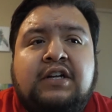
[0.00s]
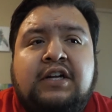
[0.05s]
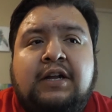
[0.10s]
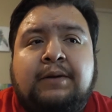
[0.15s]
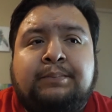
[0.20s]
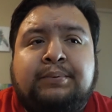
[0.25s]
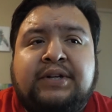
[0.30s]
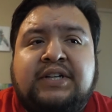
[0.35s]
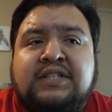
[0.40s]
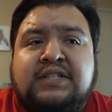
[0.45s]

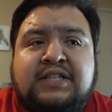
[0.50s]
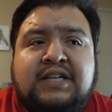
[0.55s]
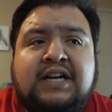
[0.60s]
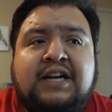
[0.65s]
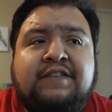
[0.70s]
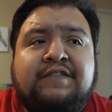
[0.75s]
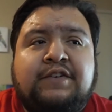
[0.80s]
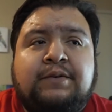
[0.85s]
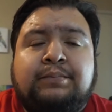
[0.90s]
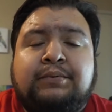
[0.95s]
in place to
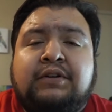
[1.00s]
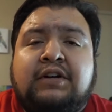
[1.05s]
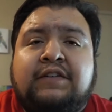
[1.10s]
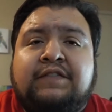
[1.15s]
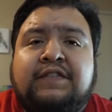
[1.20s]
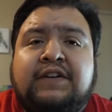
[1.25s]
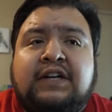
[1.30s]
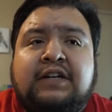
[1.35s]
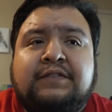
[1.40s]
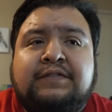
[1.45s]
have your
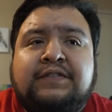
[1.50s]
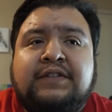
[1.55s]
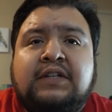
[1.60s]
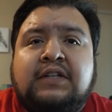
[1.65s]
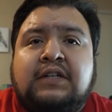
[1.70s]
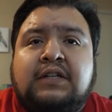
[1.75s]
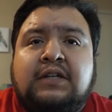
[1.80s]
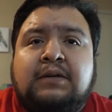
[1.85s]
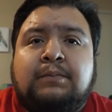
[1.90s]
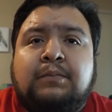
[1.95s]
blow-off valve
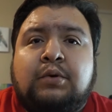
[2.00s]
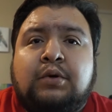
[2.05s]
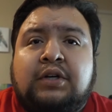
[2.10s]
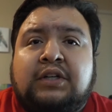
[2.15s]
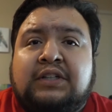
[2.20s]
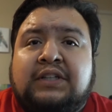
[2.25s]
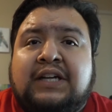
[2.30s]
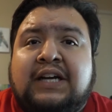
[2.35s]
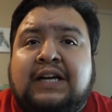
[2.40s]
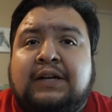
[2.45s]
more
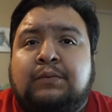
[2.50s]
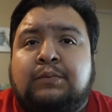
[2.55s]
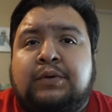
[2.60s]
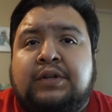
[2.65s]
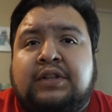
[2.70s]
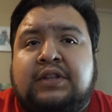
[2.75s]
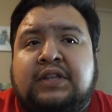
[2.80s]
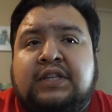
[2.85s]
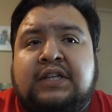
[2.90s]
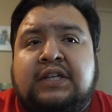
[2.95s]
in line
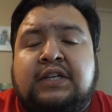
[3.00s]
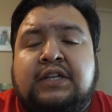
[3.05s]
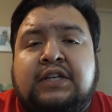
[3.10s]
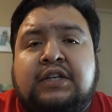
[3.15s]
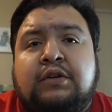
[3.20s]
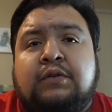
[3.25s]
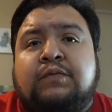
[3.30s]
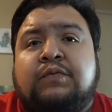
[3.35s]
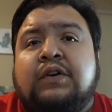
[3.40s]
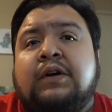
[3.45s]
with the
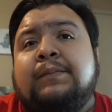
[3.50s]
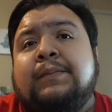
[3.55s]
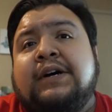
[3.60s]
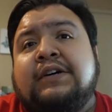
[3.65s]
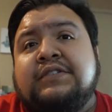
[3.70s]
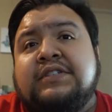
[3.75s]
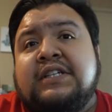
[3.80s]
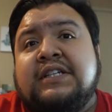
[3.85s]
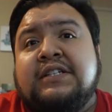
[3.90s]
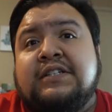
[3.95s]
new front
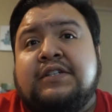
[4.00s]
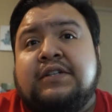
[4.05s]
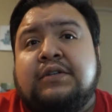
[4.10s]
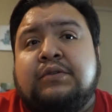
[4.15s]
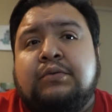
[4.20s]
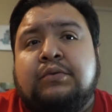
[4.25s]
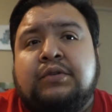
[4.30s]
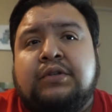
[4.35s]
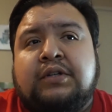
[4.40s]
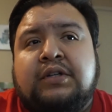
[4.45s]
mount
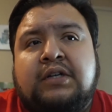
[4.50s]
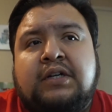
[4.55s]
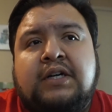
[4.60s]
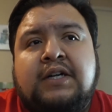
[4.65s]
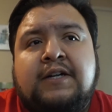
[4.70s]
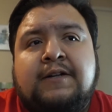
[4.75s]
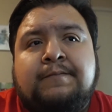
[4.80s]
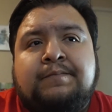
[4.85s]
intercooler,